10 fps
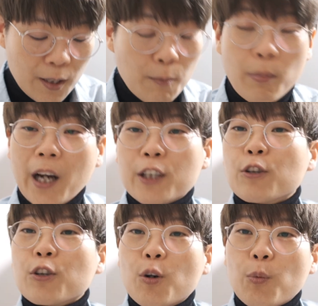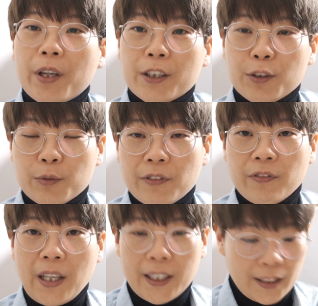but I don't know where you will
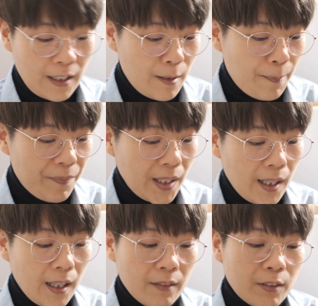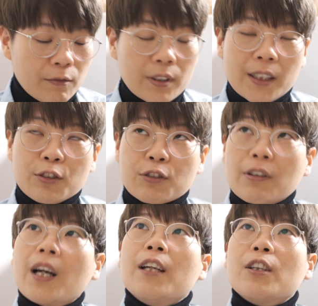find them. I haven't really
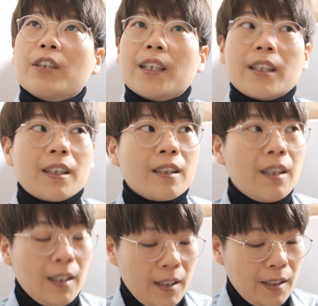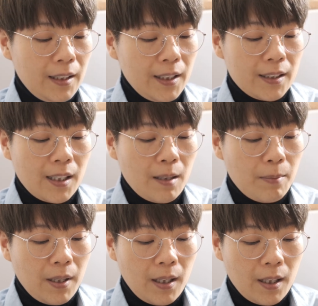tried looking these up
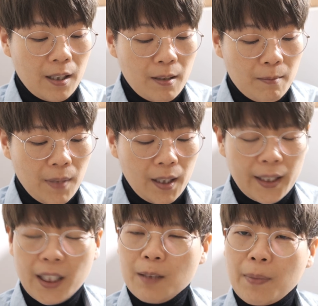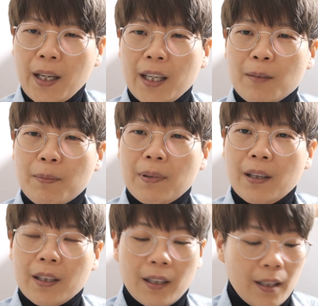on eBay,
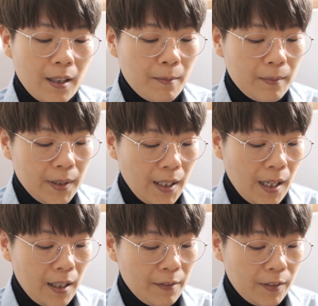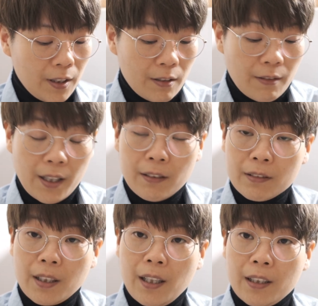but yeah, if they're
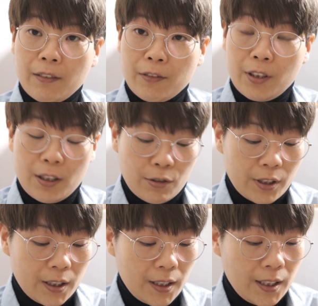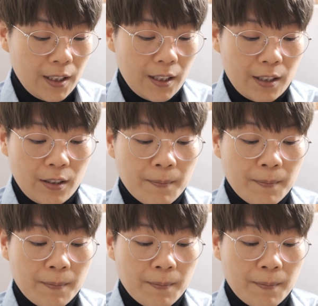around and if you're interested, you can,